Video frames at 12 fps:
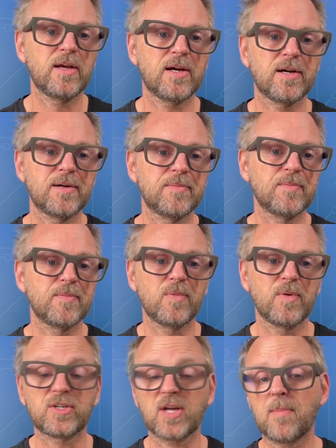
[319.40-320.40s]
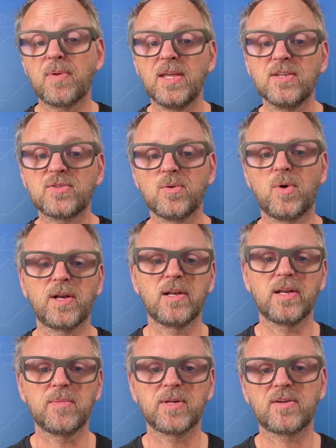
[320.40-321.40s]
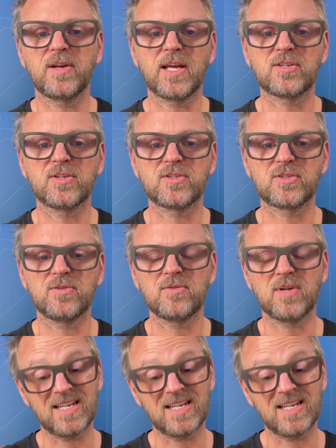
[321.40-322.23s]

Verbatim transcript: um, which IPs do you want to limit connections to,